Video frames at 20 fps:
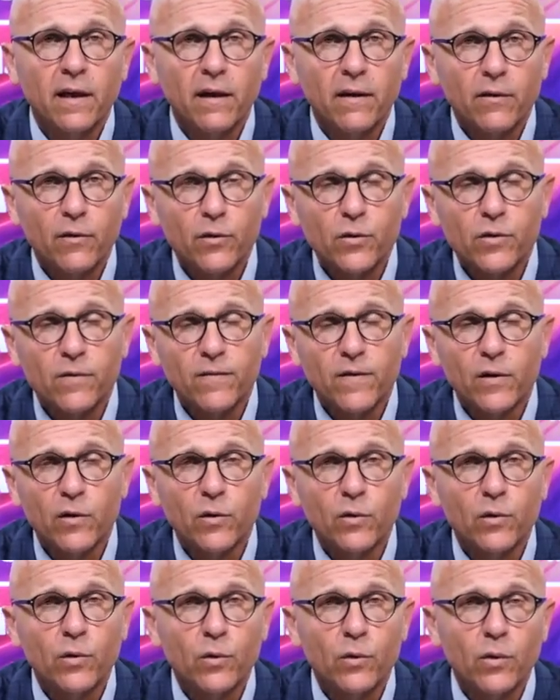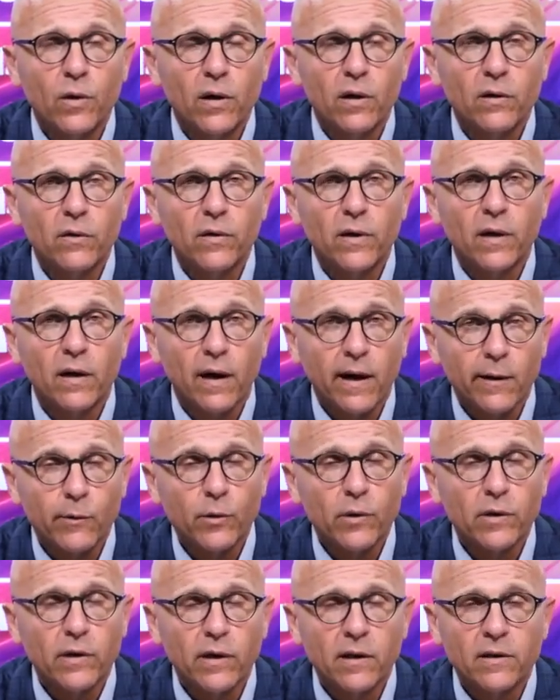Those of you who are
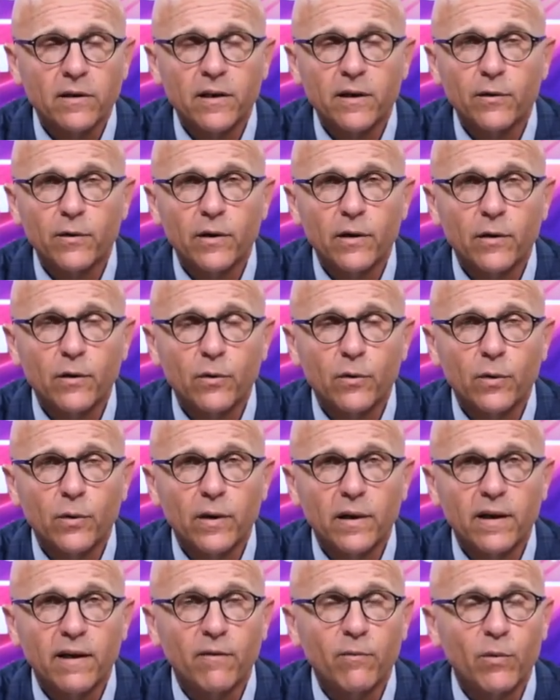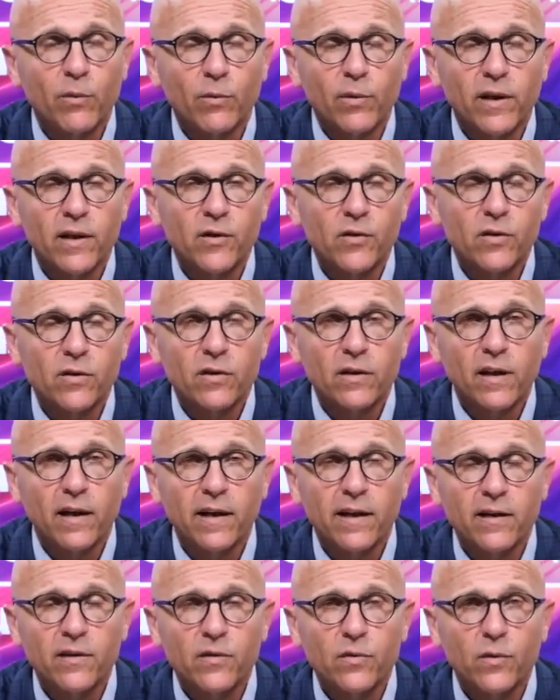our Ontario government relations
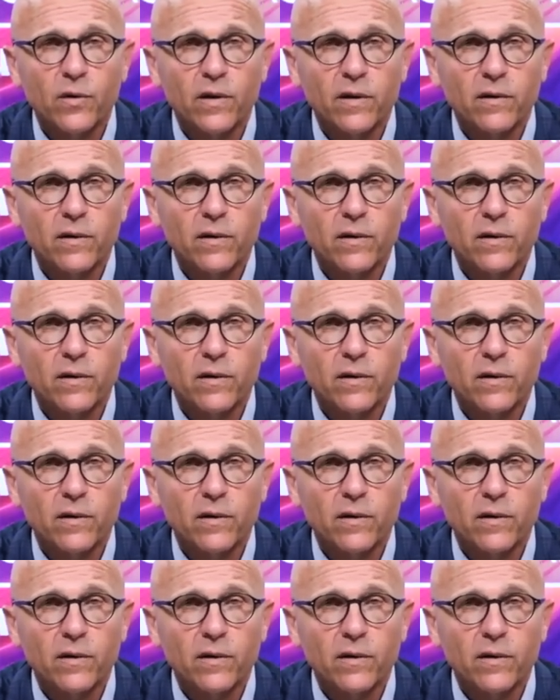clients who